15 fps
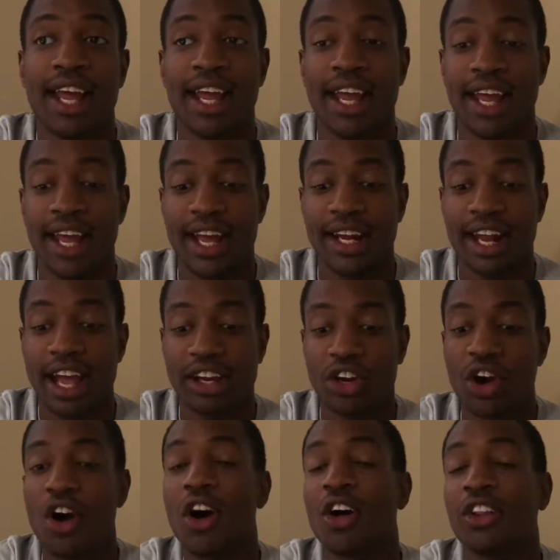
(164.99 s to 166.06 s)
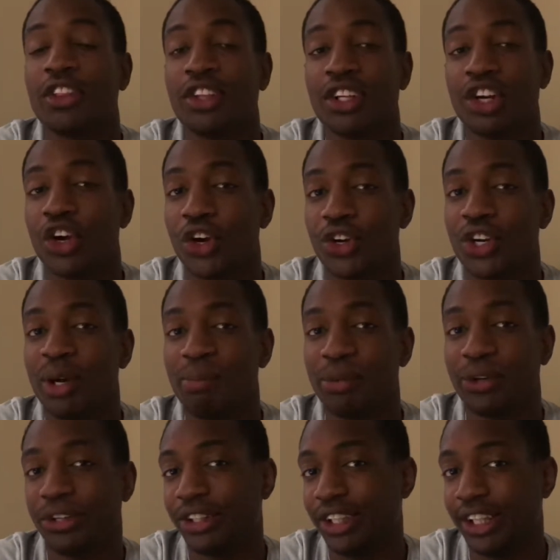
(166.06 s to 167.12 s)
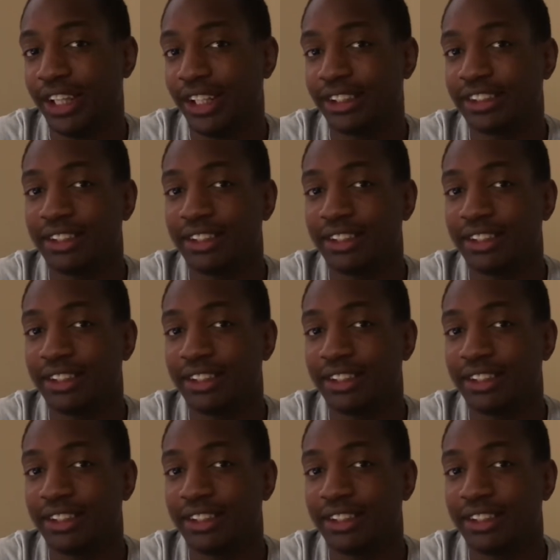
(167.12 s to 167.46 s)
and I called her number again.